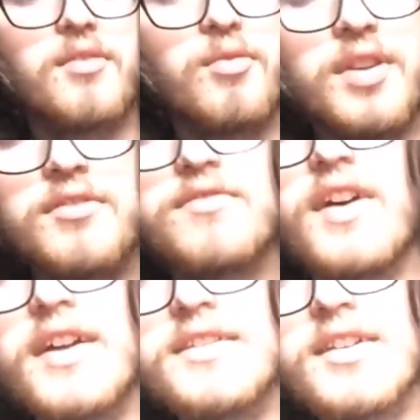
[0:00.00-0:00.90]
When you
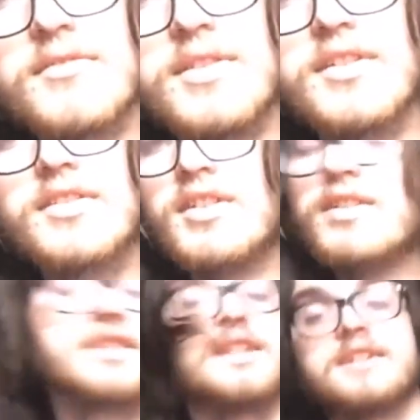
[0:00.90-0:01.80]
find that
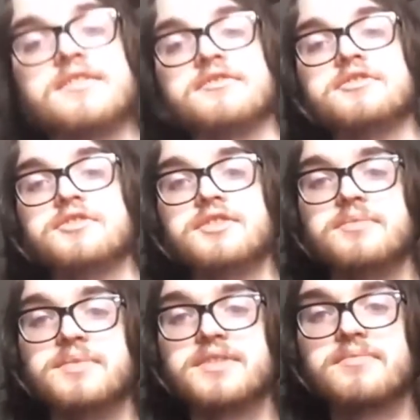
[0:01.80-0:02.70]
reoccurring thing in your
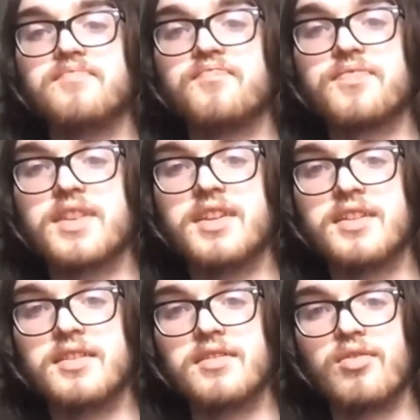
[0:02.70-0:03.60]
dreams,
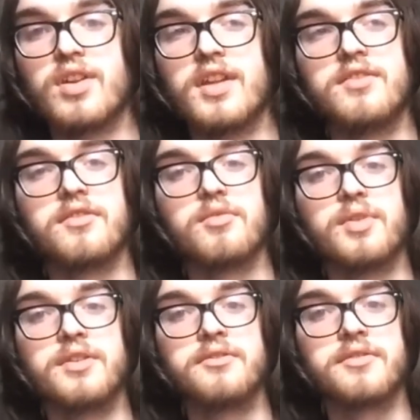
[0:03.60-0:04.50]
either
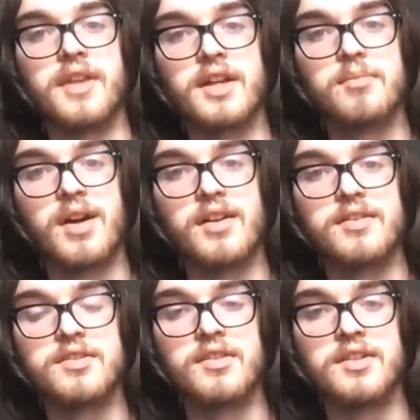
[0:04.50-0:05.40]
when you think about
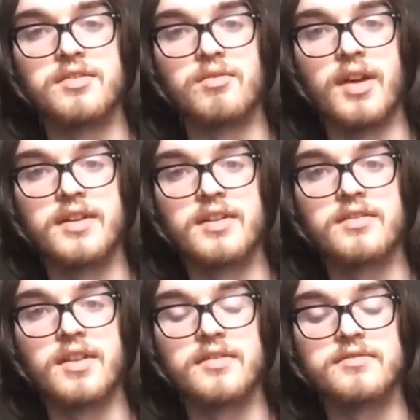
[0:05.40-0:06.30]
it during your
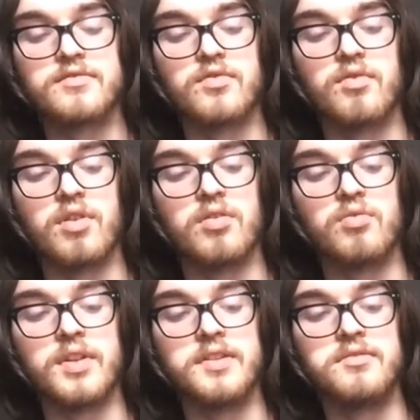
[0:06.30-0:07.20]
waking life or
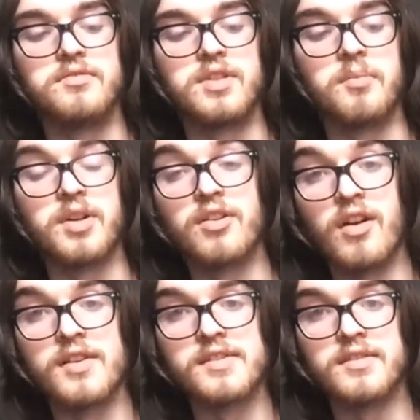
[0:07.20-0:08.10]
when you come
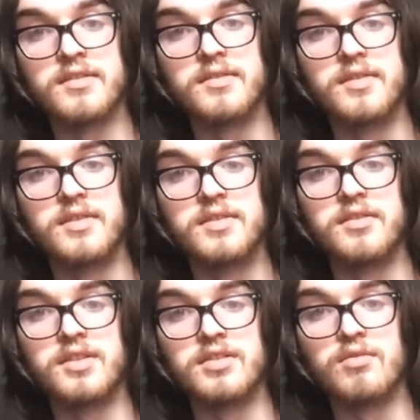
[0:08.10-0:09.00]
across it
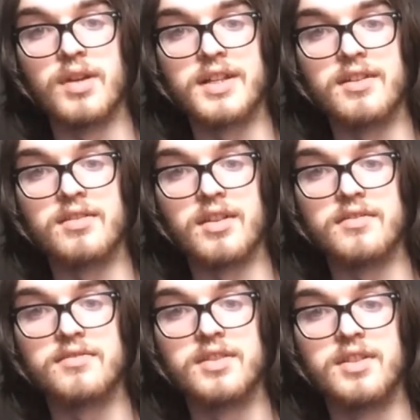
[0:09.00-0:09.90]
during your waking
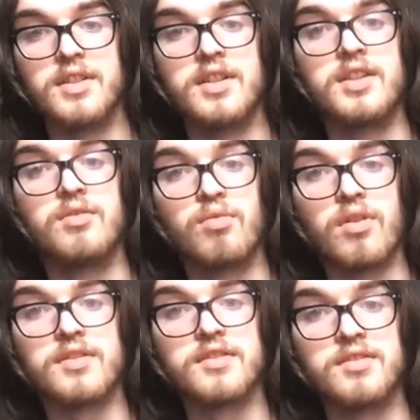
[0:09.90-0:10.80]
life, you
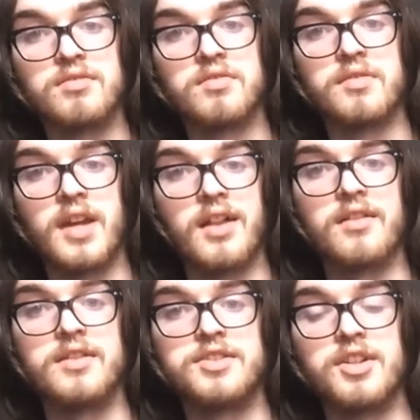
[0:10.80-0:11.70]
want to do a
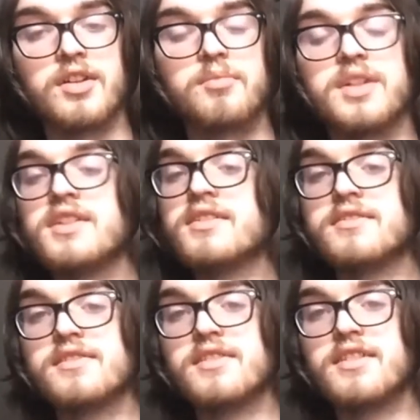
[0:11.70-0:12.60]
reality check,
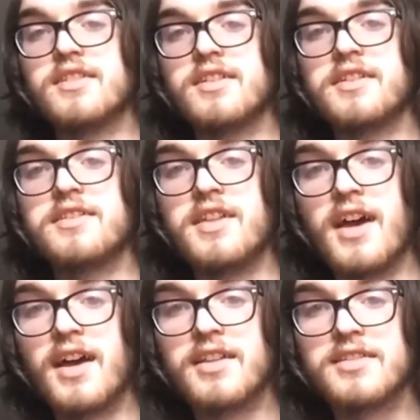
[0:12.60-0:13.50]
because
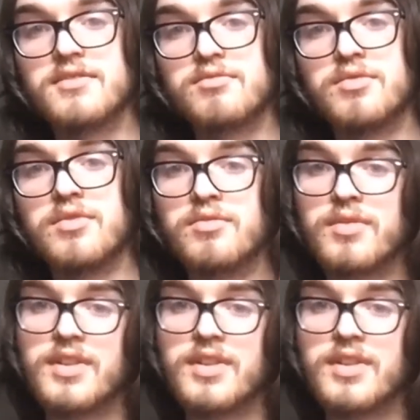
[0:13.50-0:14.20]
that will